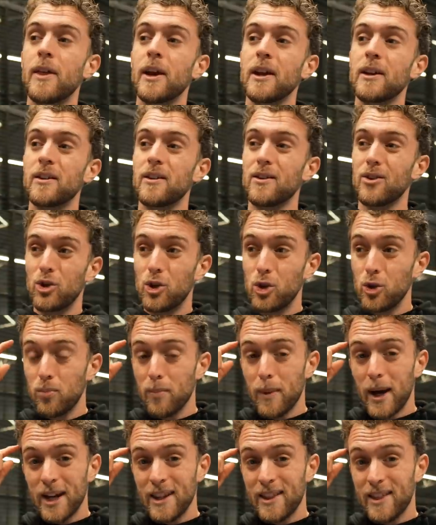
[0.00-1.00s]
That you
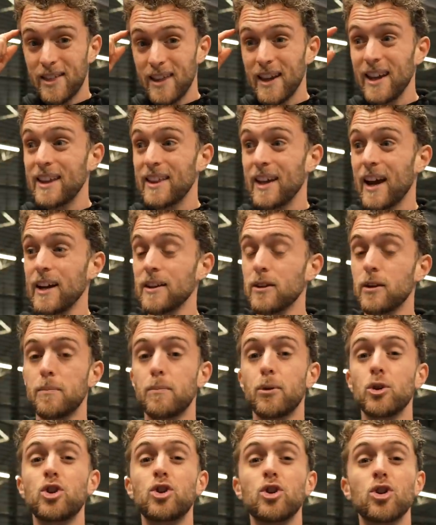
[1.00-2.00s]
might think that,
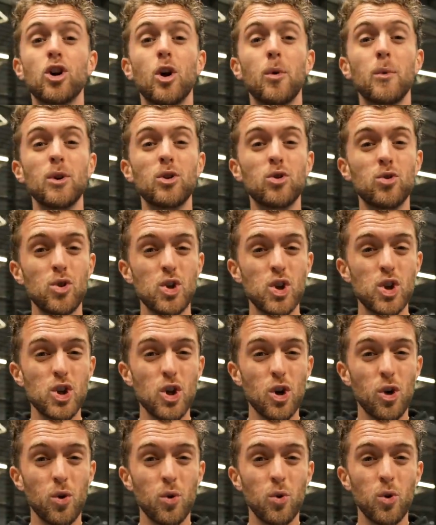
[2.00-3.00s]
but you're going to
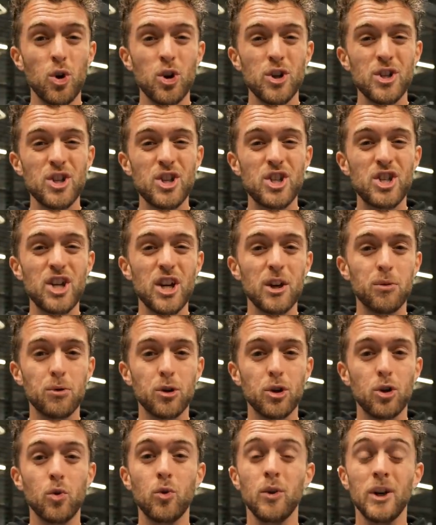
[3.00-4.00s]
show
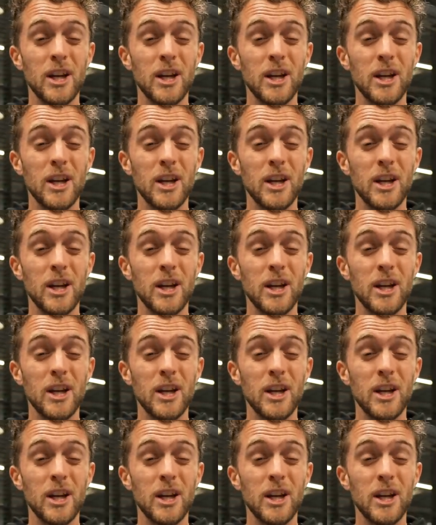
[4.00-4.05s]
zero